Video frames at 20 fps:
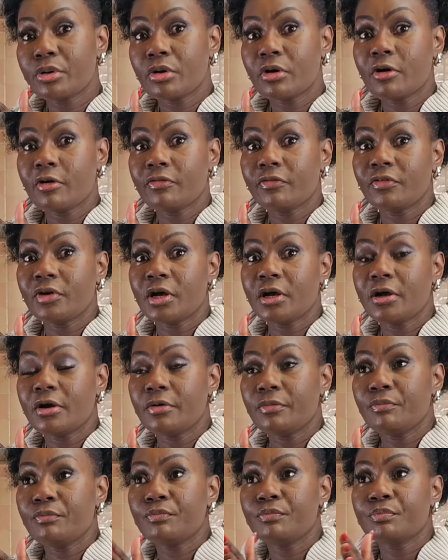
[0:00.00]
of
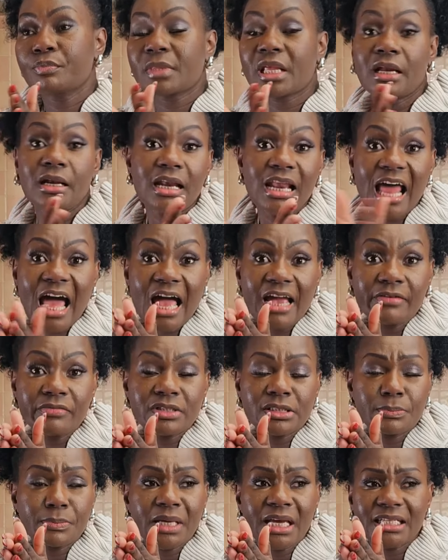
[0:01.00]

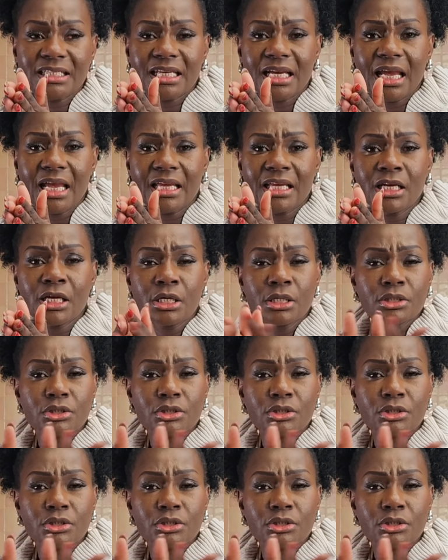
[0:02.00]
lives per day.